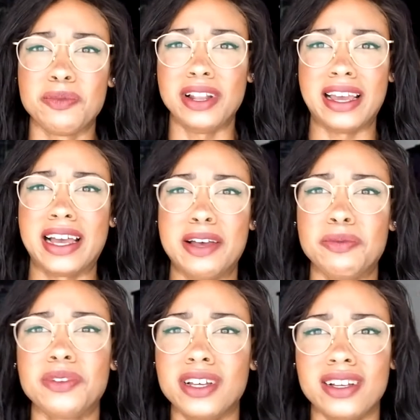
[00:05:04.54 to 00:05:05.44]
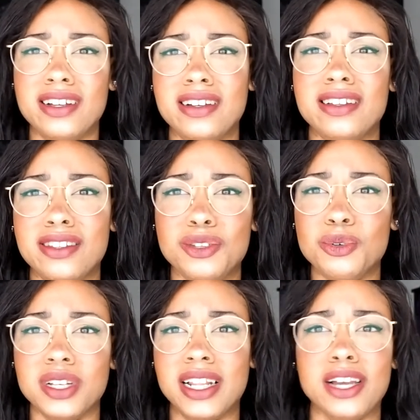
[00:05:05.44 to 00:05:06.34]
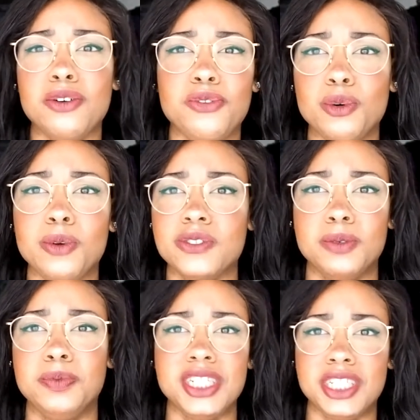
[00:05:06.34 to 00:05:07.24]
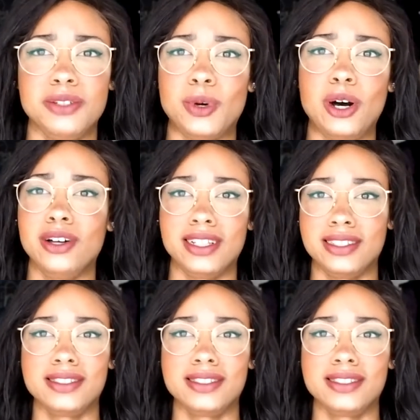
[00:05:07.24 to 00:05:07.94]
like I'm uh, doing like a form of submission wow